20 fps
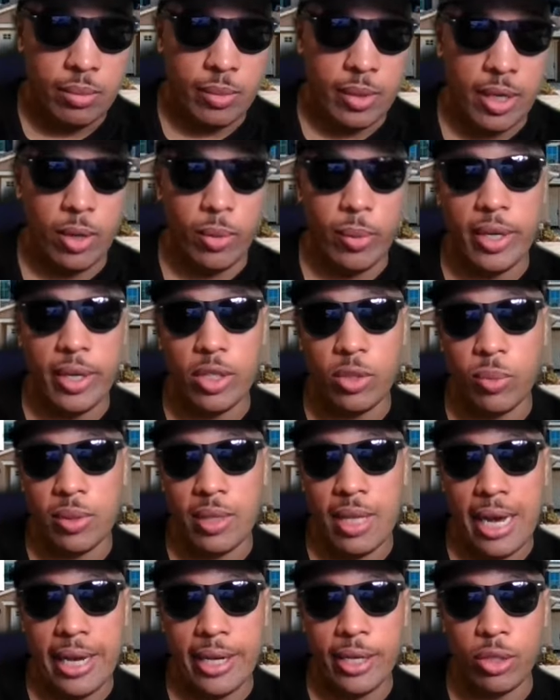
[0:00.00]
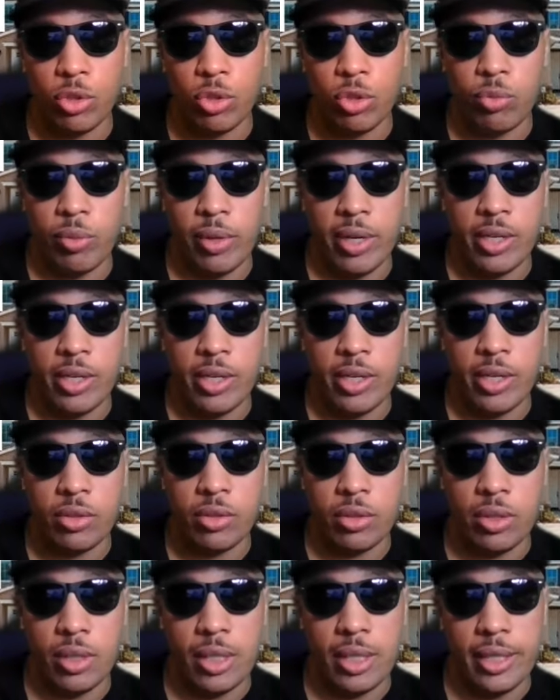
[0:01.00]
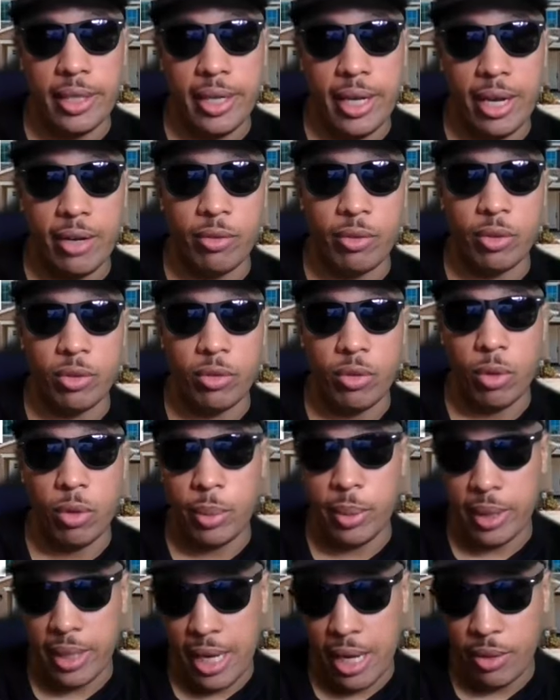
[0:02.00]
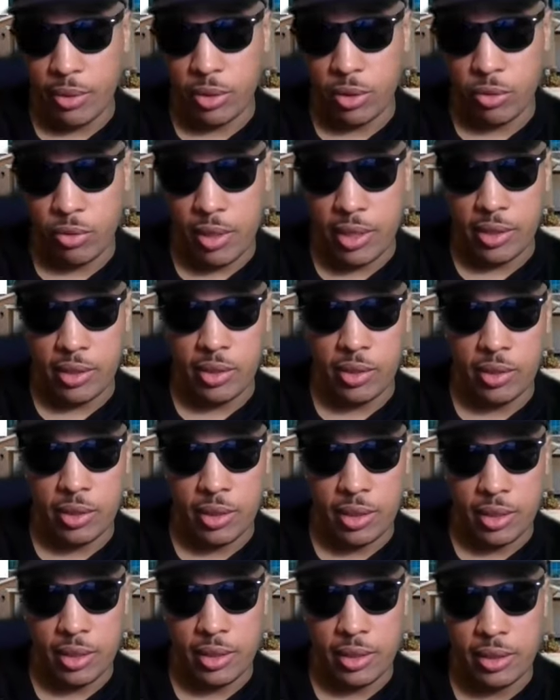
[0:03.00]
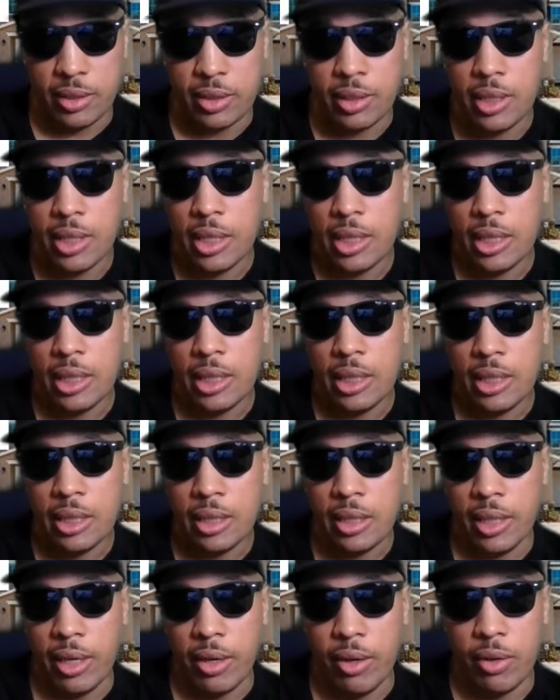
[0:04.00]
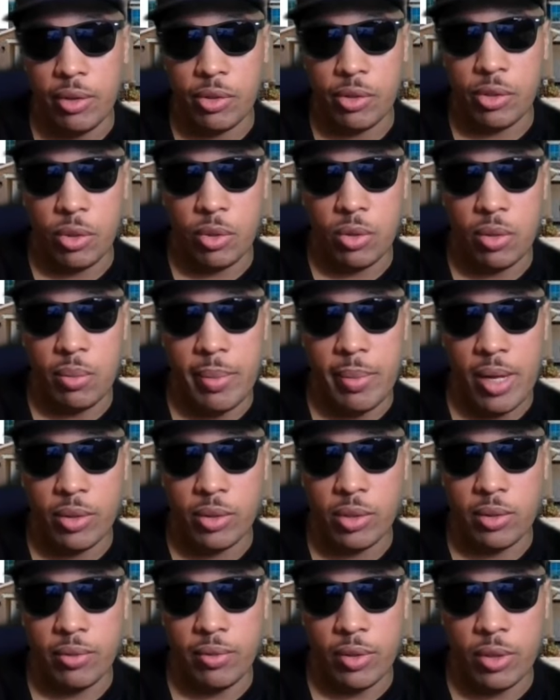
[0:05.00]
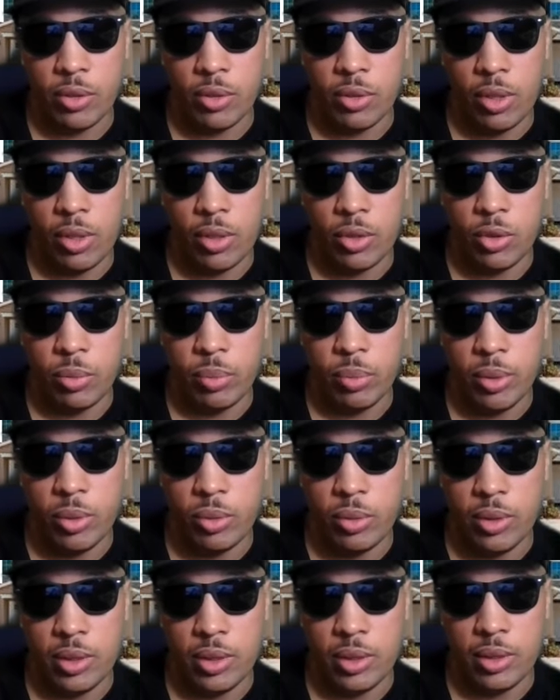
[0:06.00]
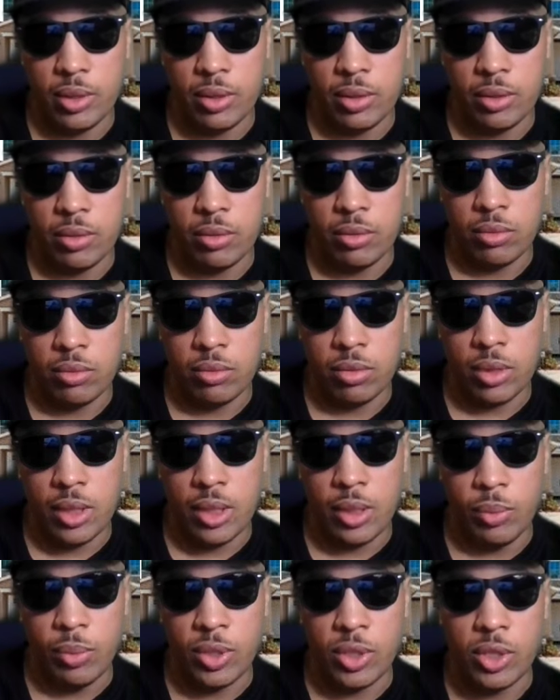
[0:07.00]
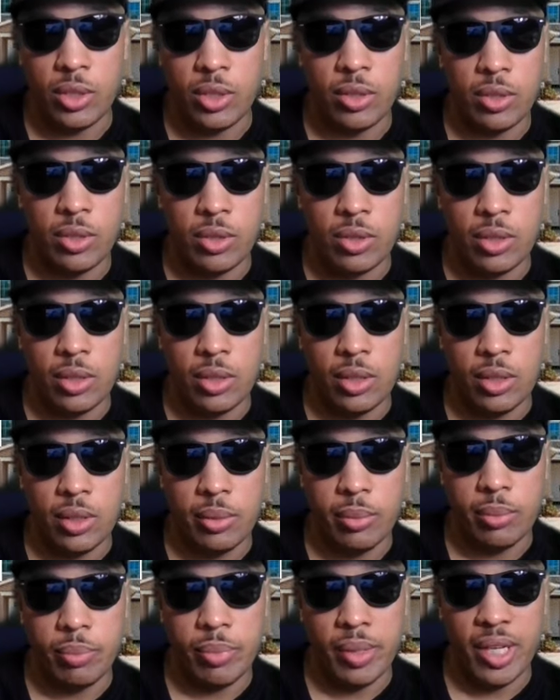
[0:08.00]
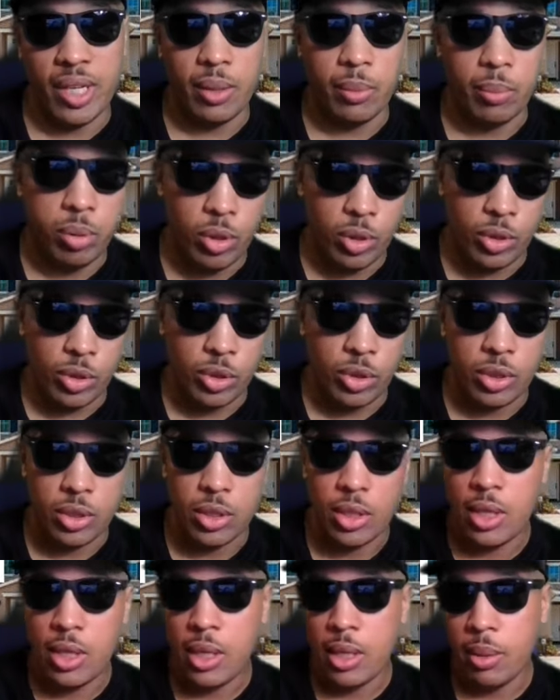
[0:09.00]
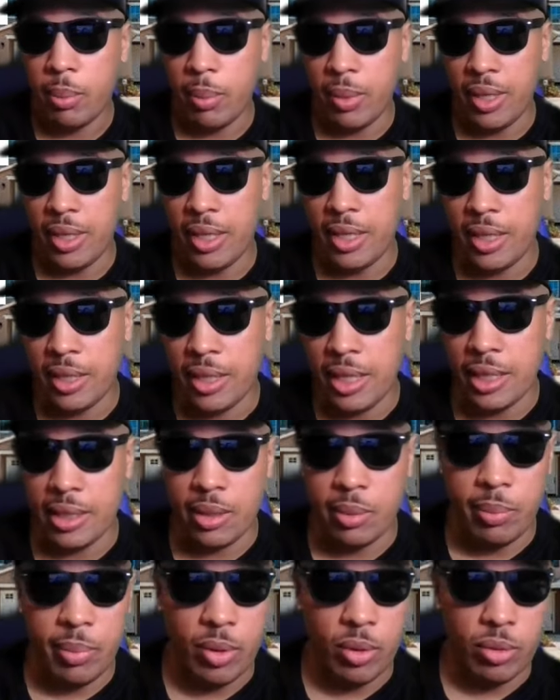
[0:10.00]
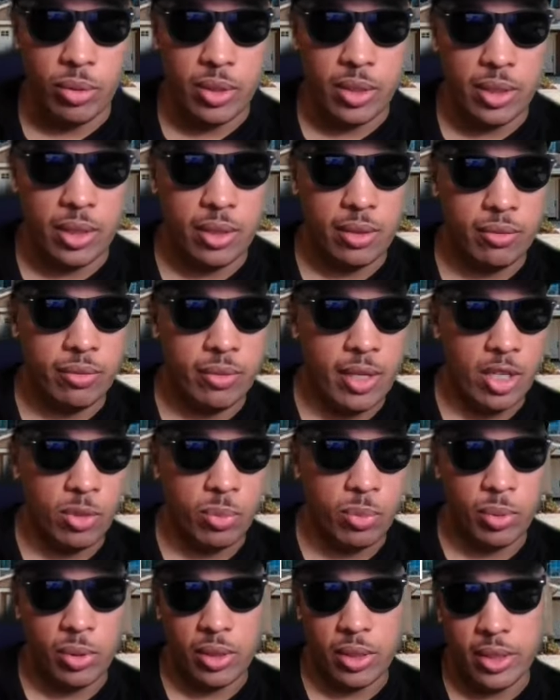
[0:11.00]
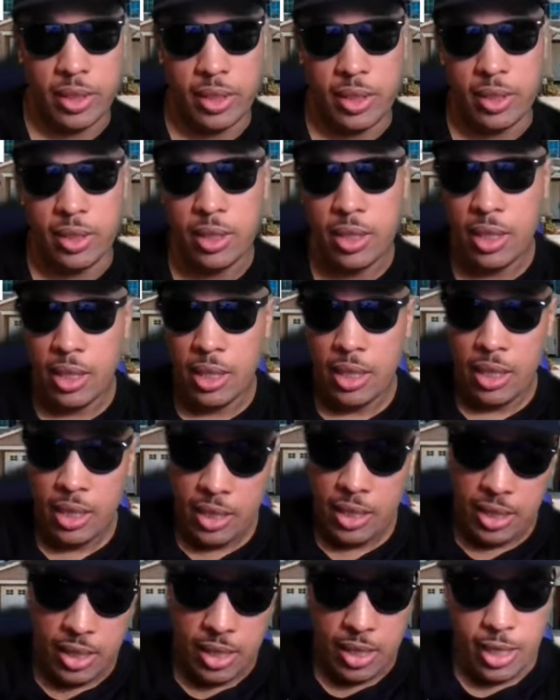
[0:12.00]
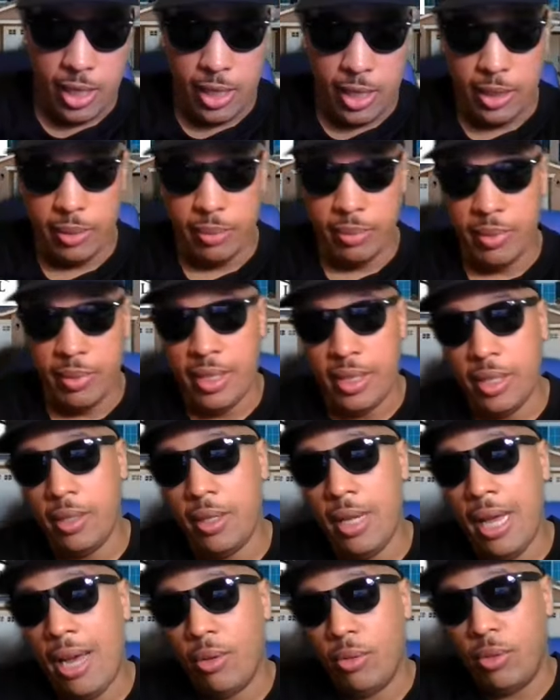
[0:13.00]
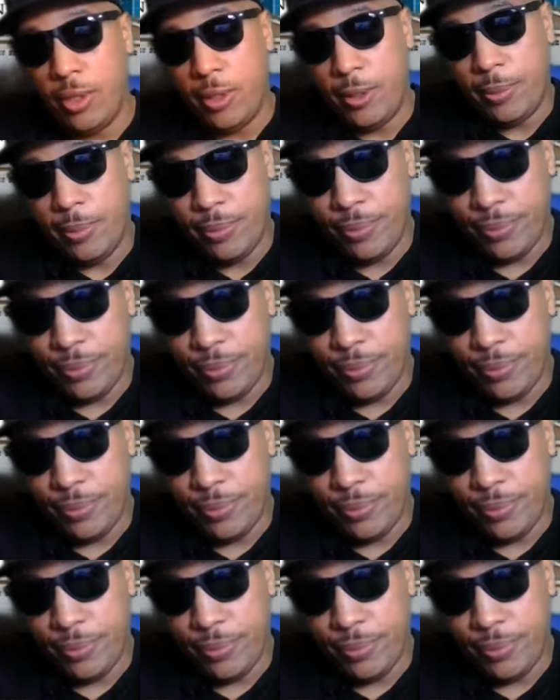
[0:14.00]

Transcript: But anyways, with high interest rates and ever-growing housing crisis, and there are certain amounts of under buildings, which is being pushed, meaning cut the building of desperately needed housing.